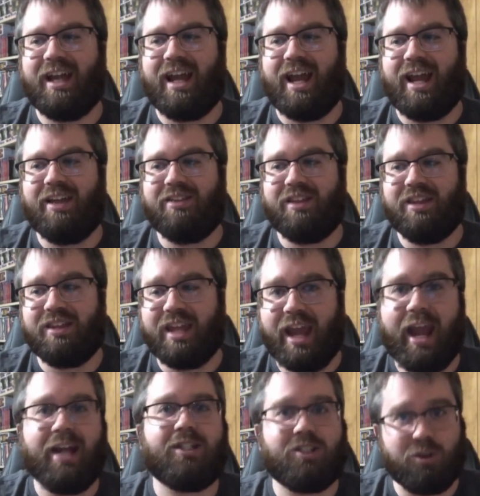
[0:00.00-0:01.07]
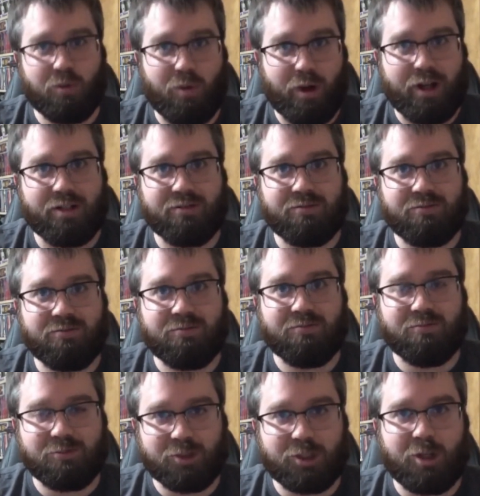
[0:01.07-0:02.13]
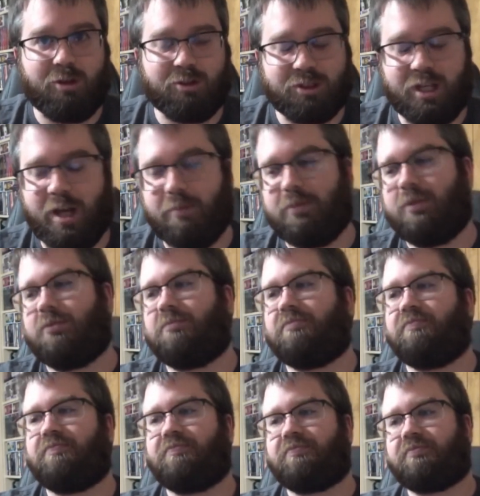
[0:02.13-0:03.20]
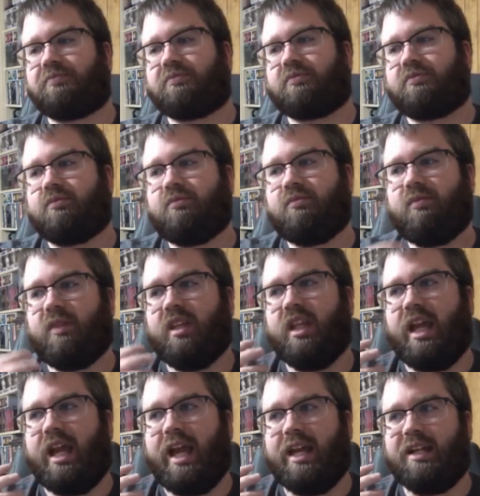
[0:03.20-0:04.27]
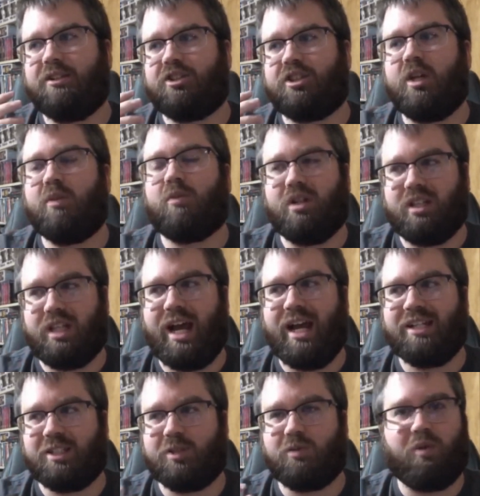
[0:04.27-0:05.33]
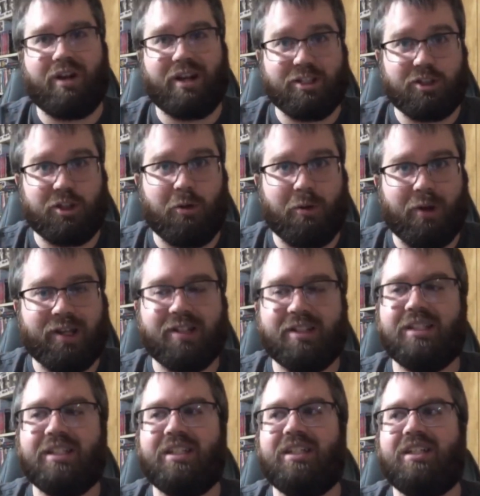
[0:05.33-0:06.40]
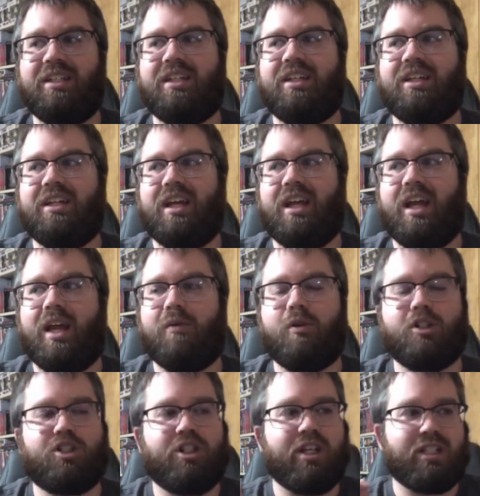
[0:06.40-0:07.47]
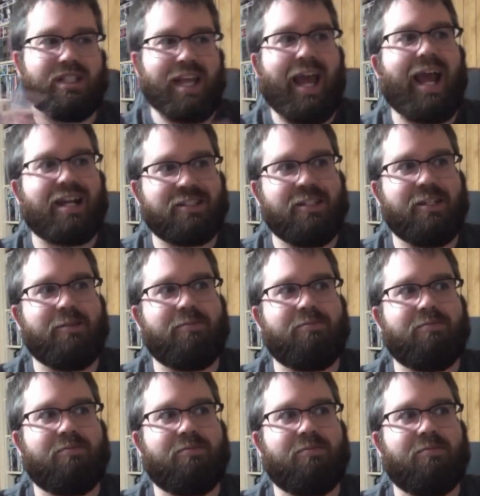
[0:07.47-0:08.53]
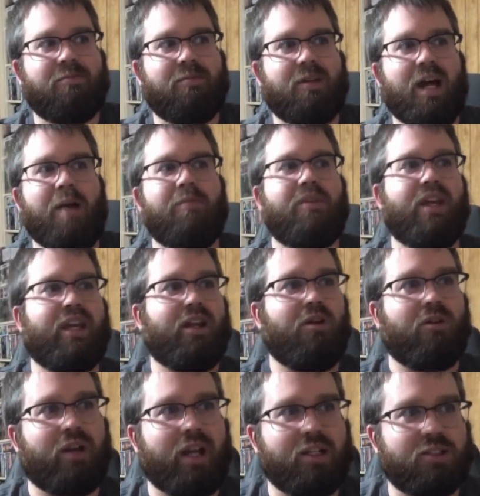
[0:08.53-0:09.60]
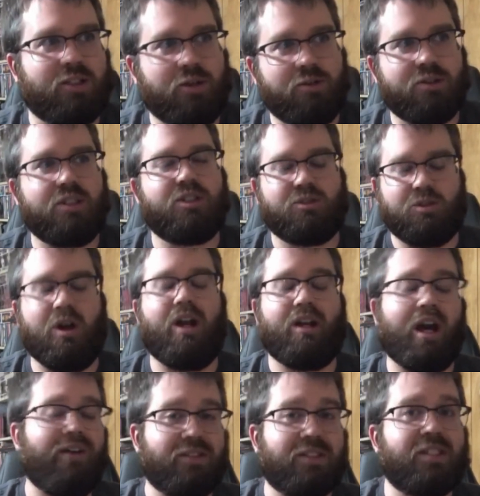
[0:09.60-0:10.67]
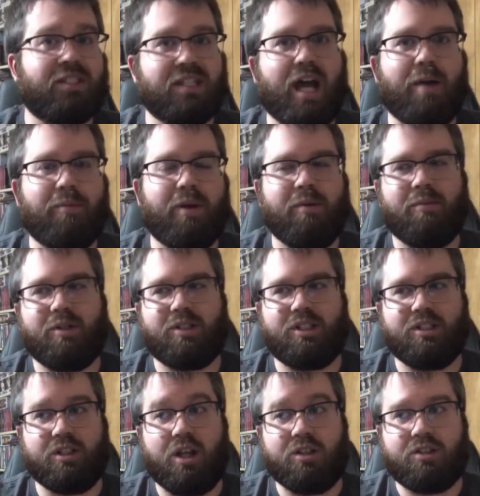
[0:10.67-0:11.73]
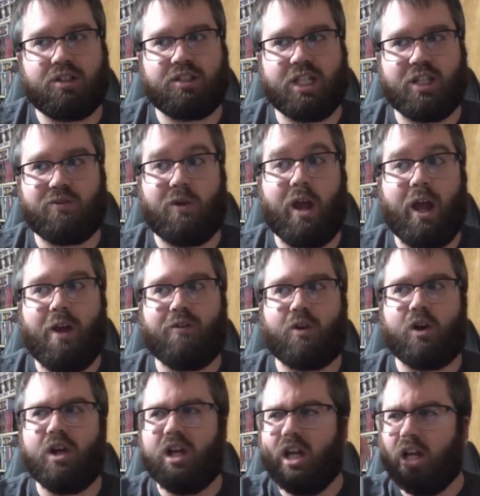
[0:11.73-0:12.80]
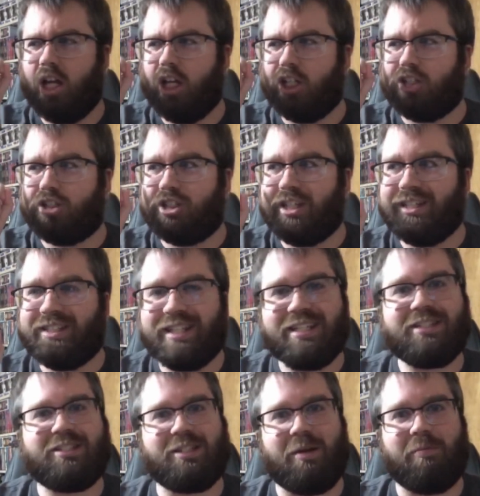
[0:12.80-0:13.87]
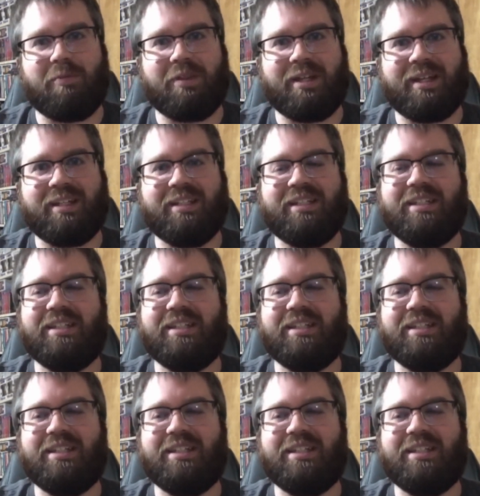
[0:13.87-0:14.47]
And then the Ancient One shows up, and she realizes what he's doing. And when she attacked him, I'm thinking, okay, so she's trying to obviously stop him, but she's unsuccessful. However, she did something